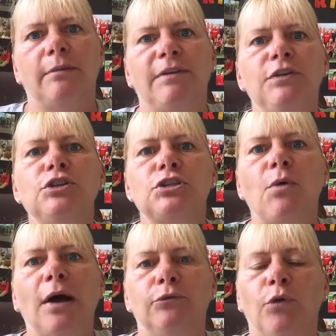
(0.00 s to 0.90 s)
I mean, if you just go
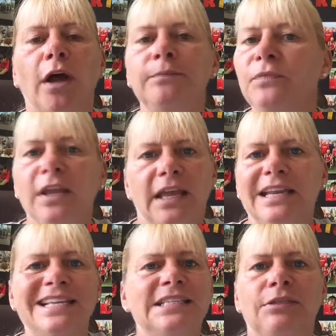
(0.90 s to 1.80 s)
out and run an
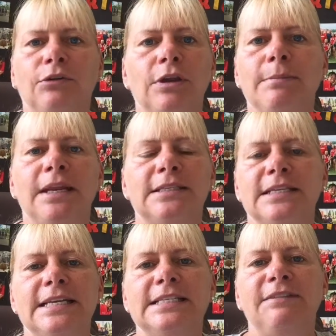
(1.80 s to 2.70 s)
easy 30 minutes,
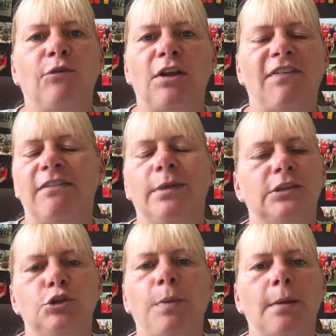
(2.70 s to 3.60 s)
an easy 45
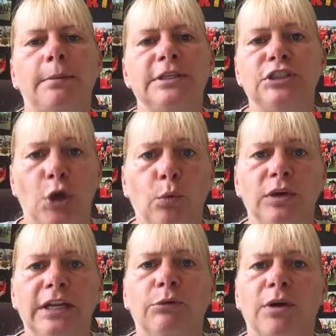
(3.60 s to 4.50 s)
minutes, you probably don't
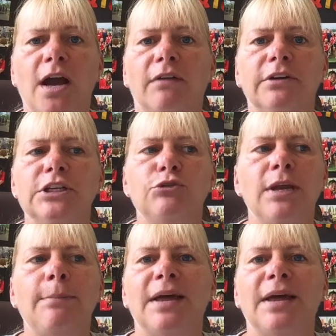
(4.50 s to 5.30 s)
need a recovery drink.